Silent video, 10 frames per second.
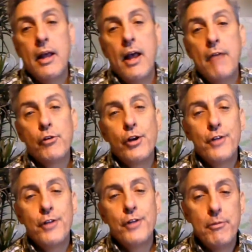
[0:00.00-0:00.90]
Have a great
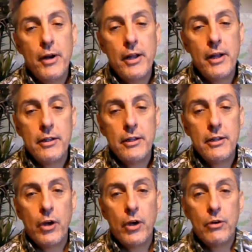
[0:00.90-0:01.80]
day, everybody.
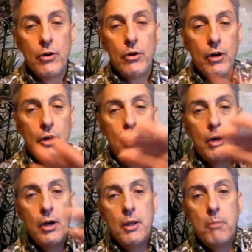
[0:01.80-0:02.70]
Enjoy your
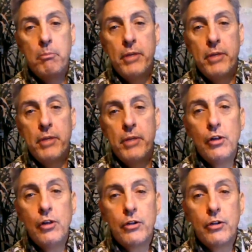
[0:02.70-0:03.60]

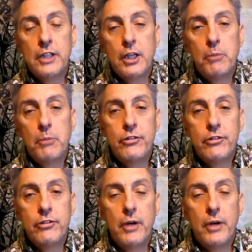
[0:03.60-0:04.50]
pinnacle, your
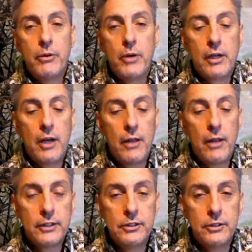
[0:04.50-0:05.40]
celebration, whatever you want to call the
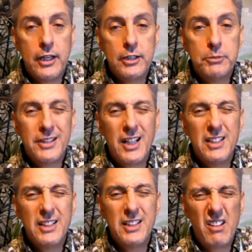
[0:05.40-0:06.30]
next 2 days
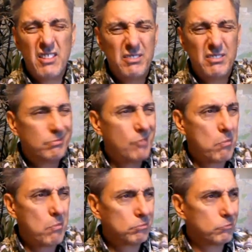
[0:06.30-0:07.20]
besides that
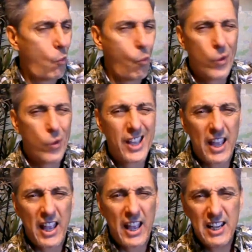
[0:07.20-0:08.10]
week
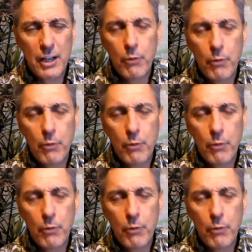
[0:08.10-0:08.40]
ending.